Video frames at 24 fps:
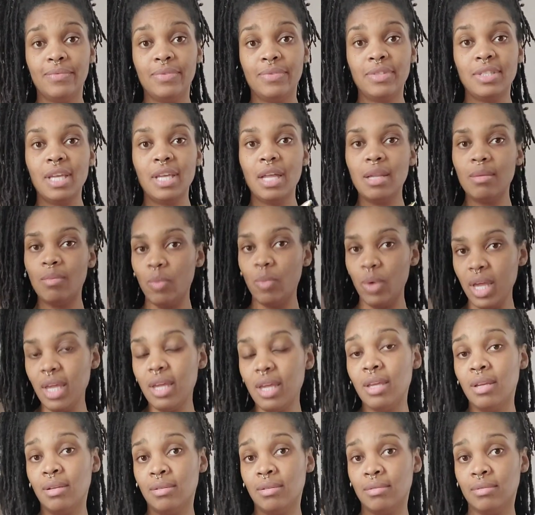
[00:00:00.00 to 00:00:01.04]
Tell them
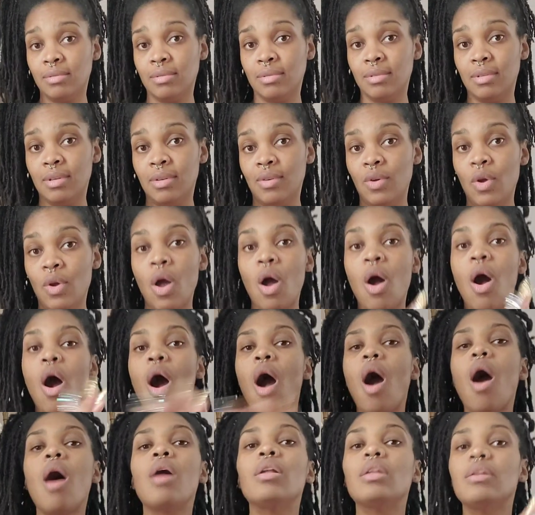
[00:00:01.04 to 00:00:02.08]
we.
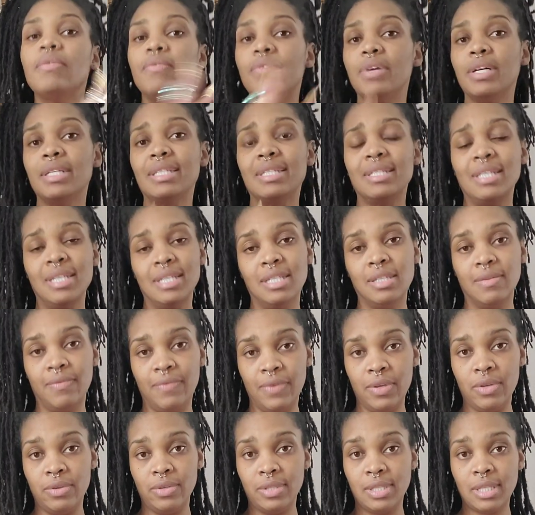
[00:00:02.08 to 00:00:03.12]
All of us need to
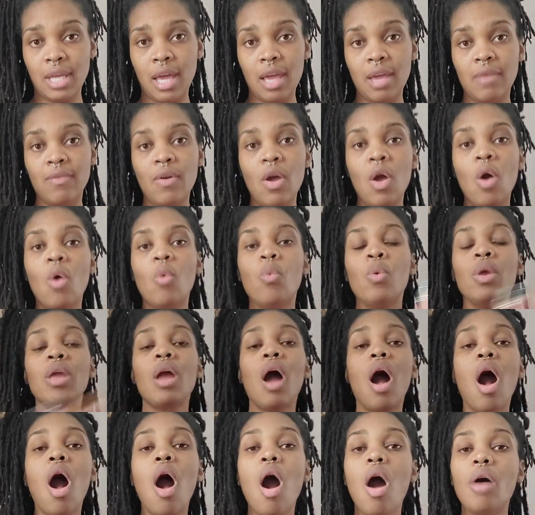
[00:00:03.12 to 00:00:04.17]
feel safe. We
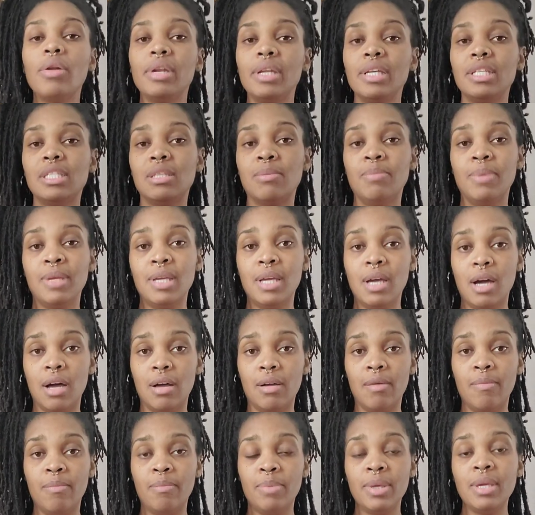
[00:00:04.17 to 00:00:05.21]
all need to be
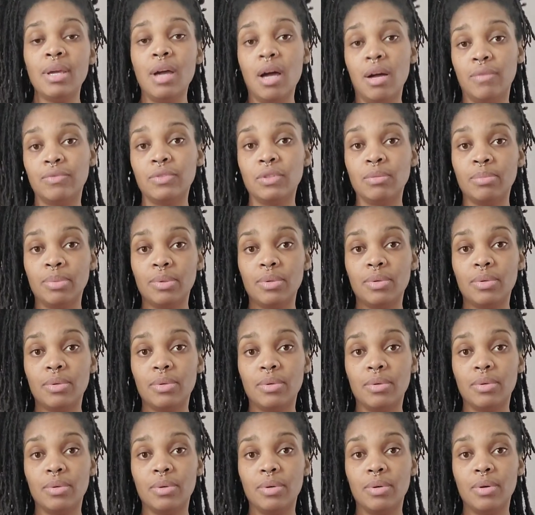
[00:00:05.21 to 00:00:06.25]
comfortable.
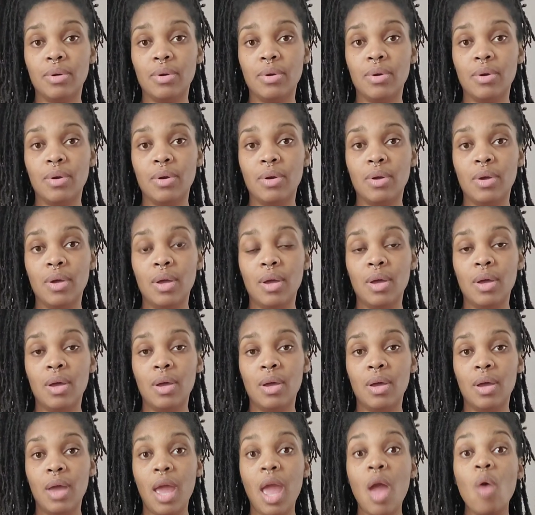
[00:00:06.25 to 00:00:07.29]

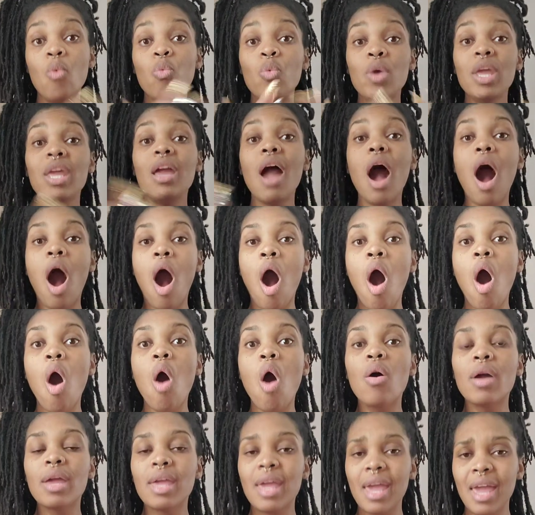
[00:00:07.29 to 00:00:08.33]
And we
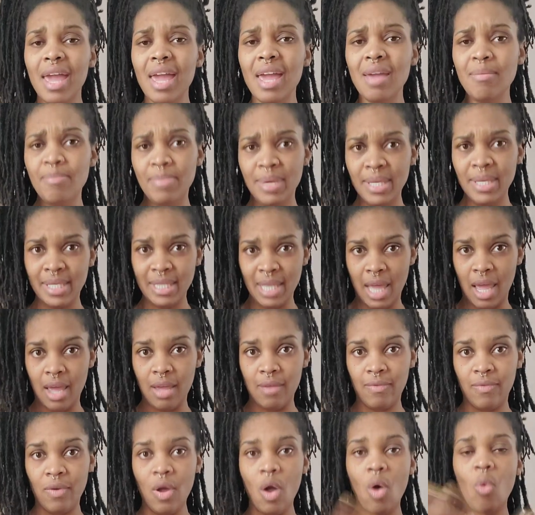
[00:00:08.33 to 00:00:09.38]
all can be
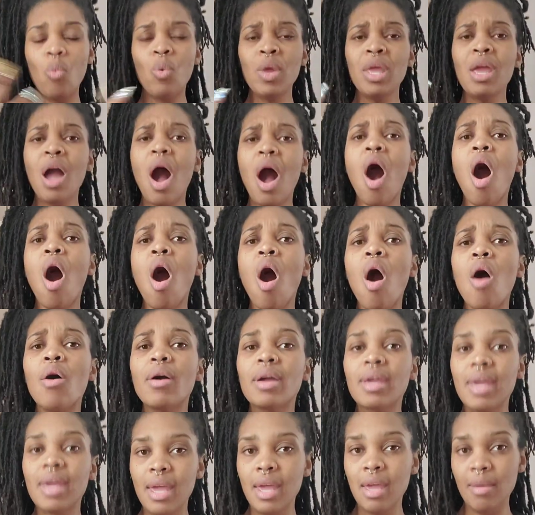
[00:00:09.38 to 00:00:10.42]
safe. We
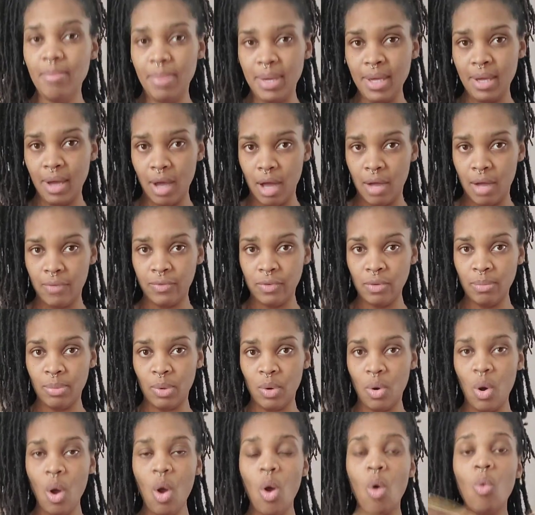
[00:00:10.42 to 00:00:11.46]
all can be
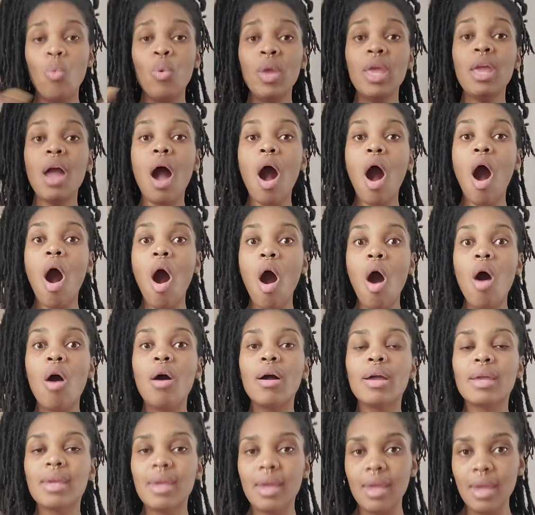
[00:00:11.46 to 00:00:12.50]
comfortable. We
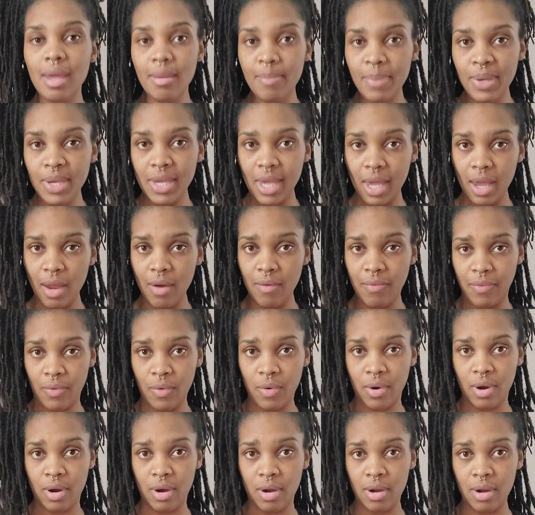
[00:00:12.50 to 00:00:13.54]
all can be cared
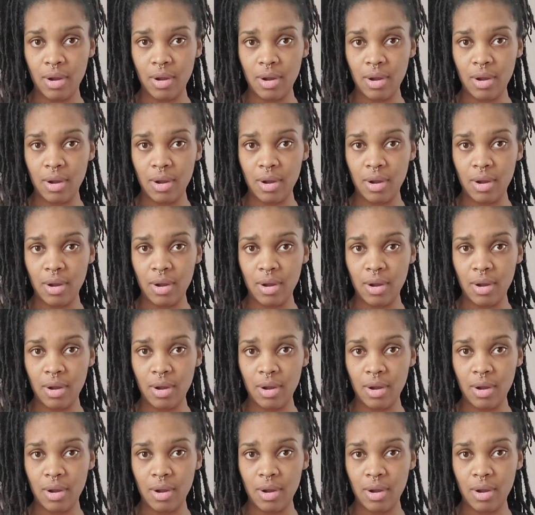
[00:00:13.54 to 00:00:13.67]
for.